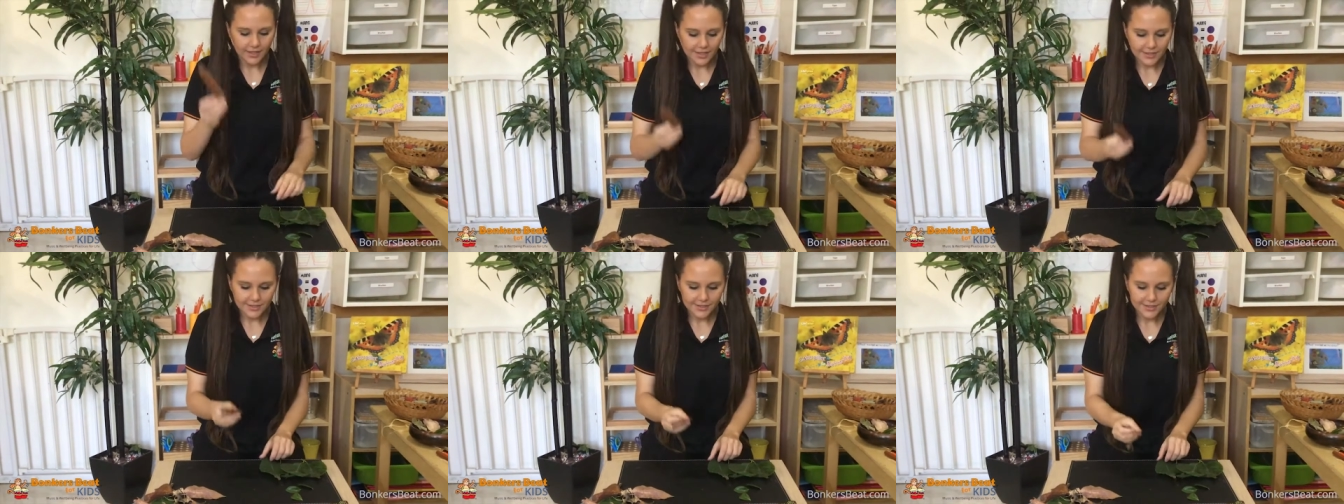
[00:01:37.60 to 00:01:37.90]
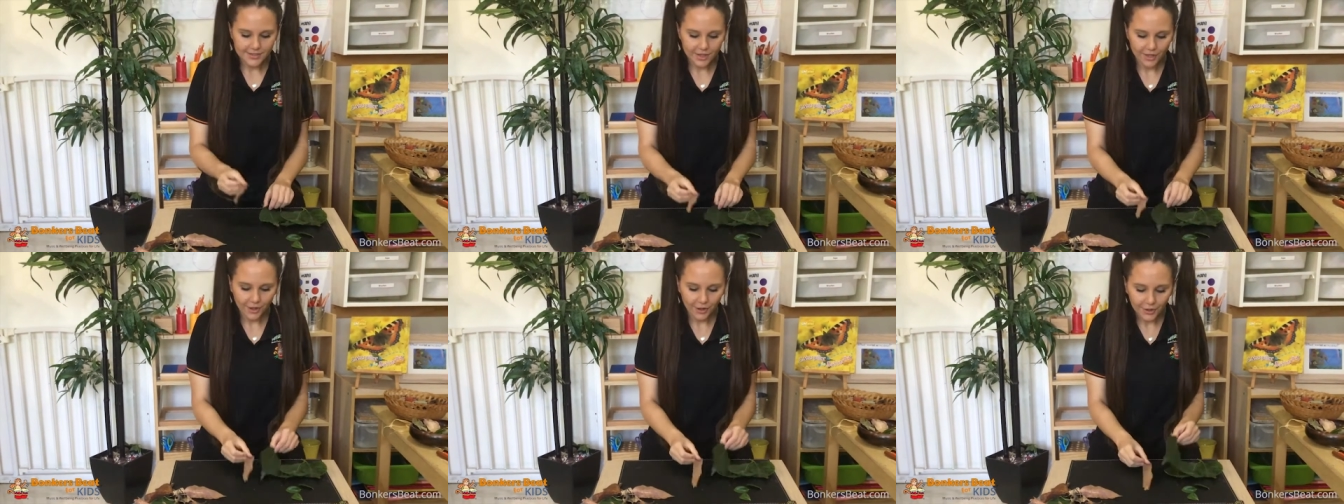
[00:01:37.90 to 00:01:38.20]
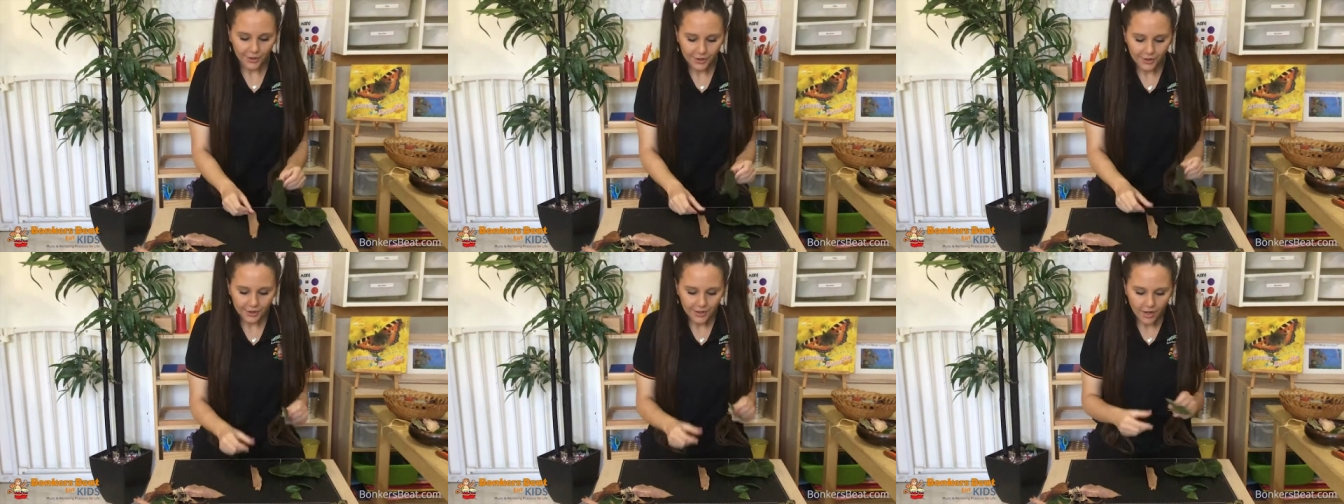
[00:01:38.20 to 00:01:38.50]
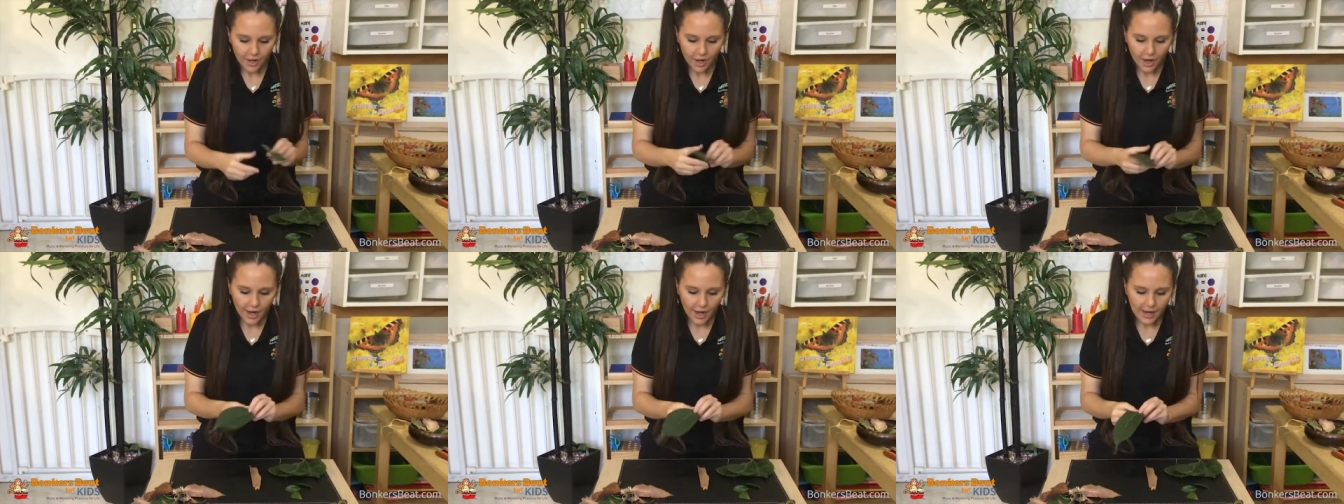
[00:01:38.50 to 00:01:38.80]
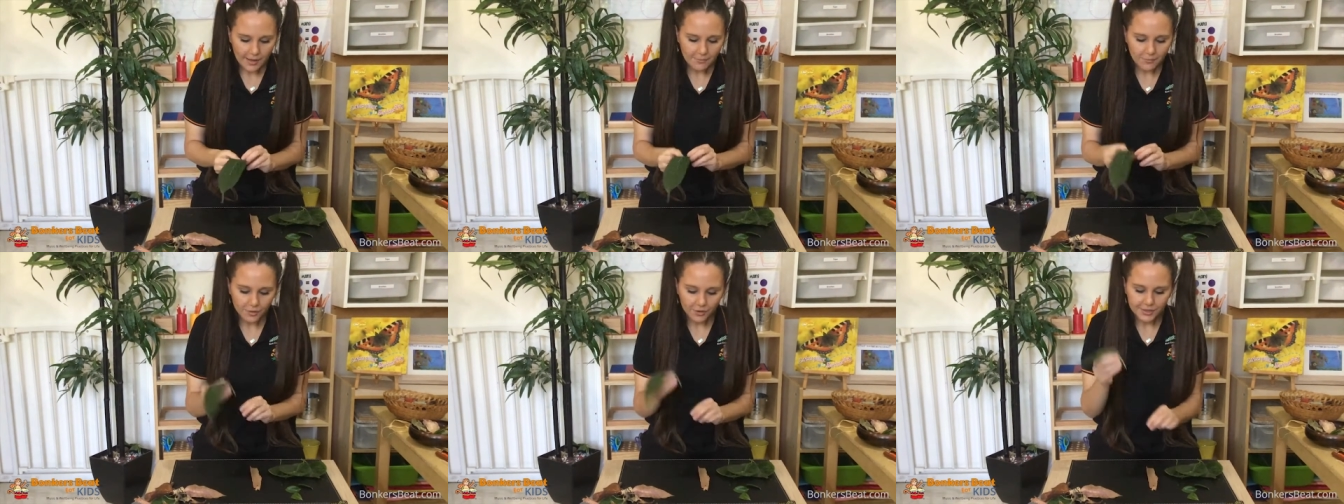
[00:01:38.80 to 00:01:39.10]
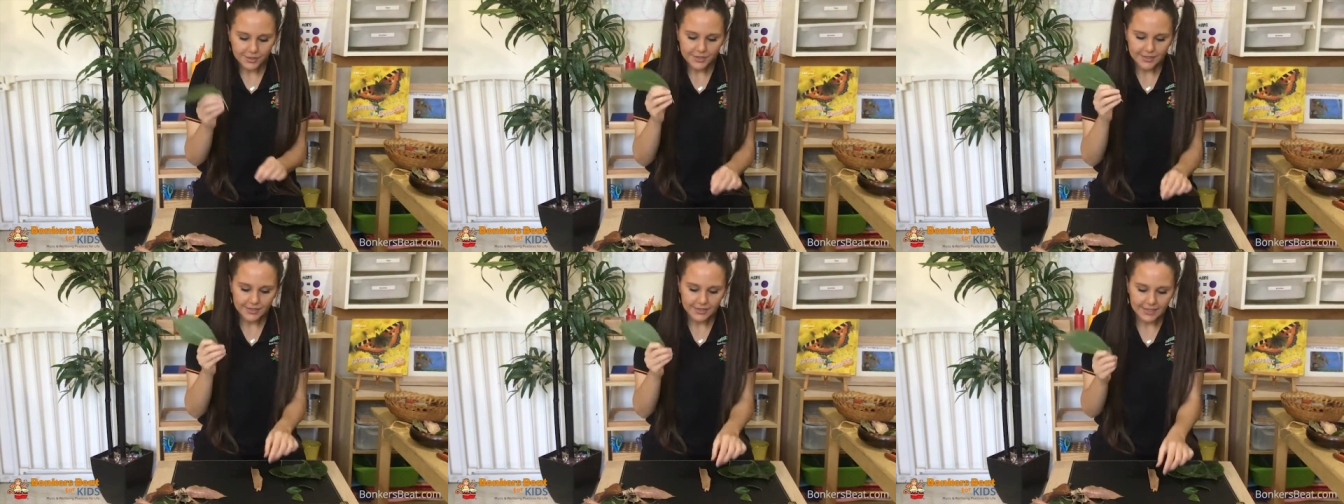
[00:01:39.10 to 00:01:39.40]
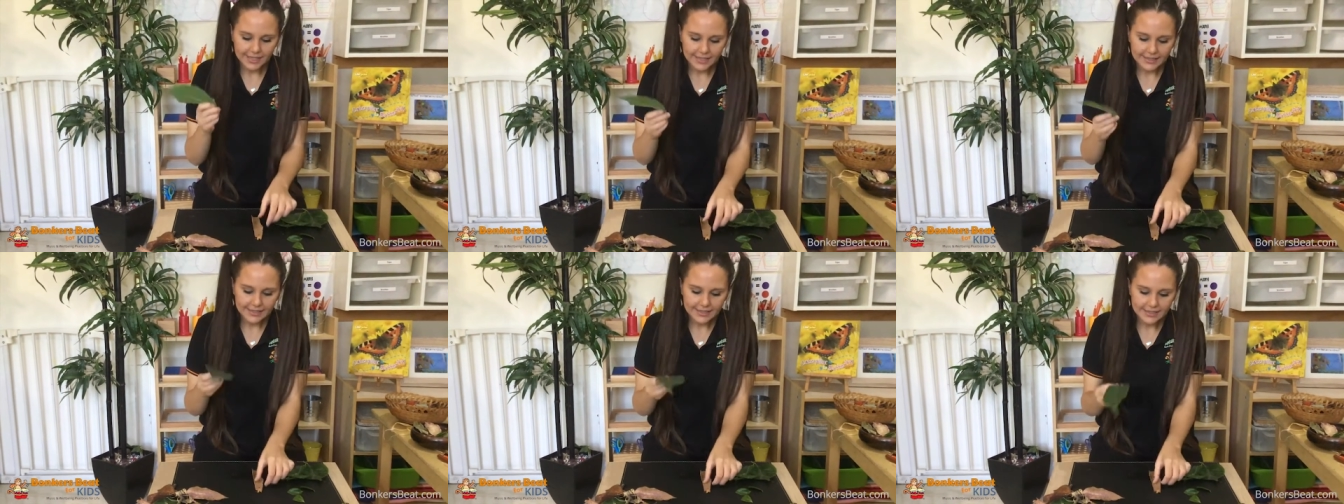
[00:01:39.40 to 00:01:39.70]
So I'm going to
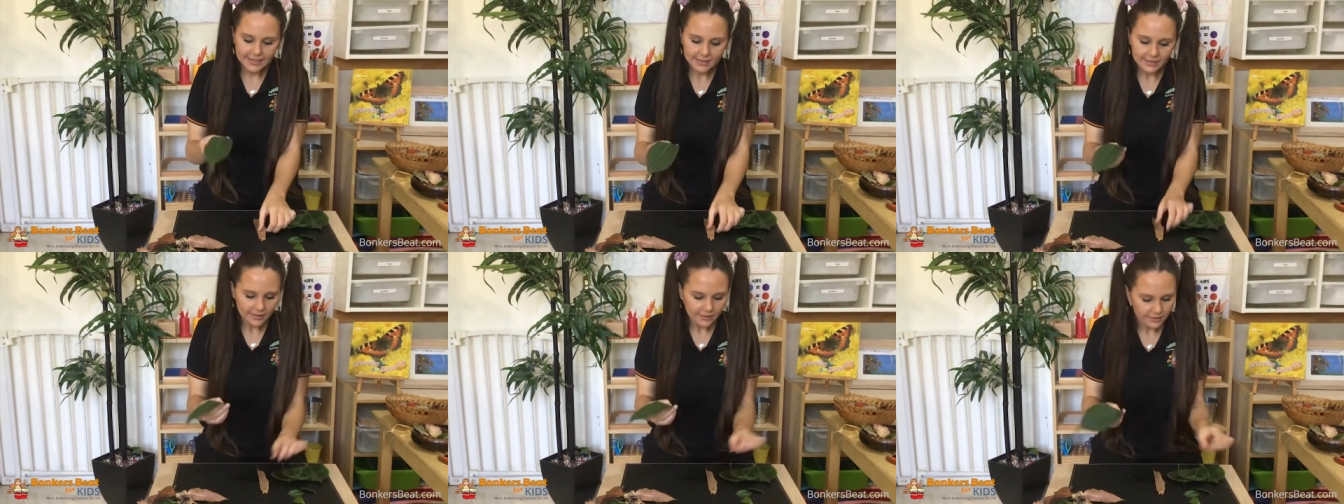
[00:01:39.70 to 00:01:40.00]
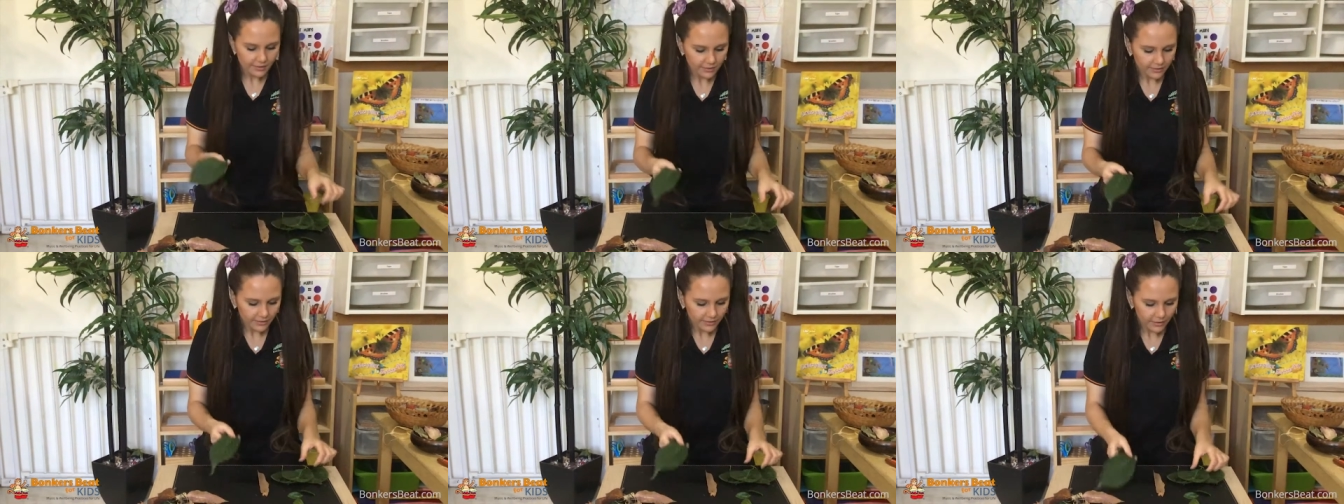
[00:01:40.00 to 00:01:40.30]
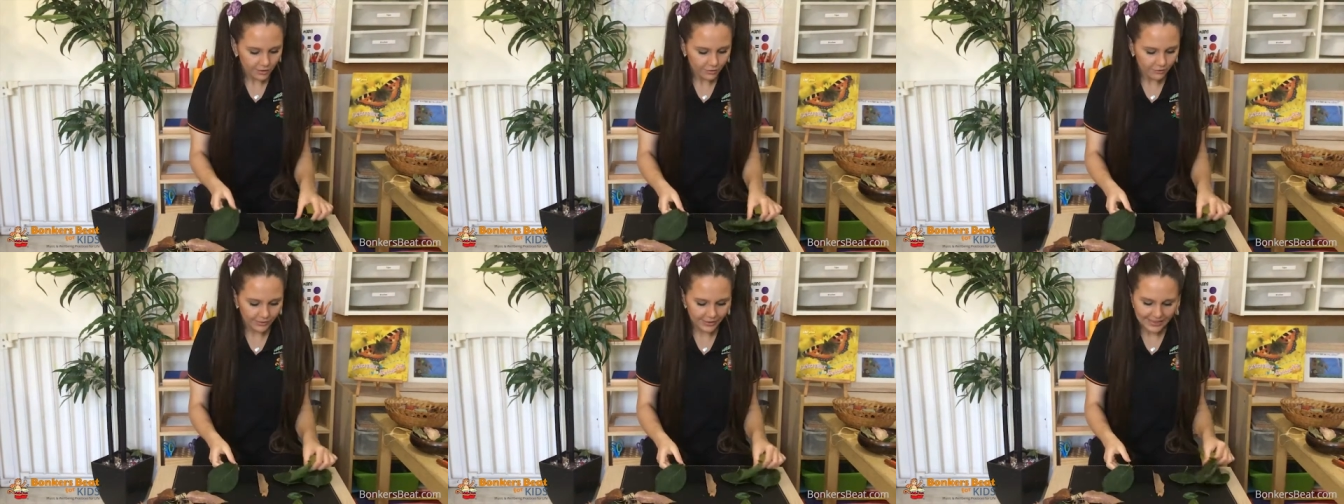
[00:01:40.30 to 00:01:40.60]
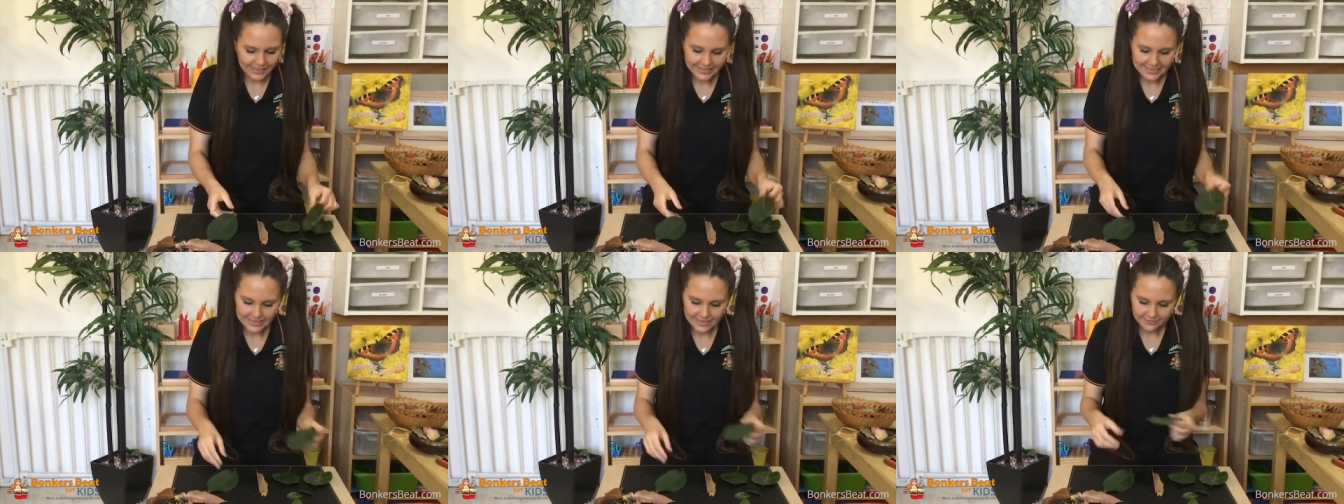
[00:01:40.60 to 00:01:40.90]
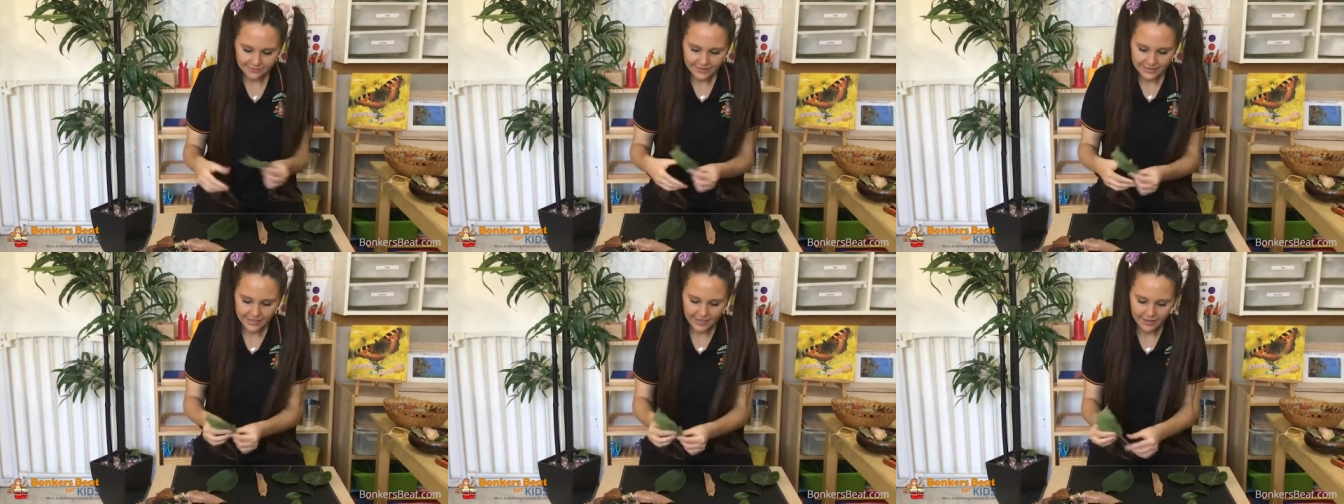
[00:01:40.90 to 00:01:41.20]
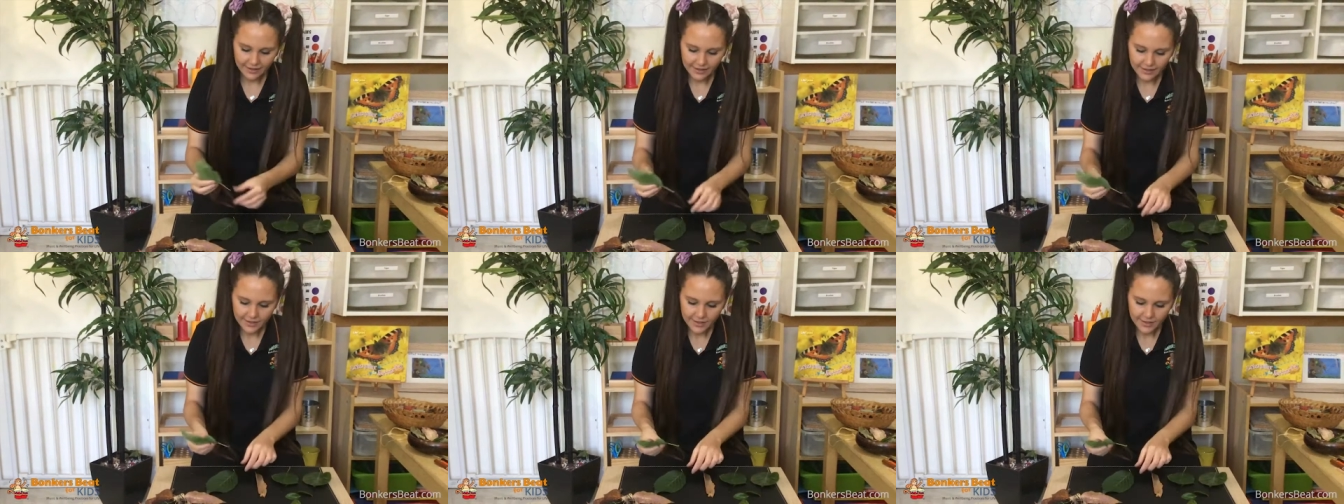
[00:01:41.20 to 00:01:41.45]
get creative here.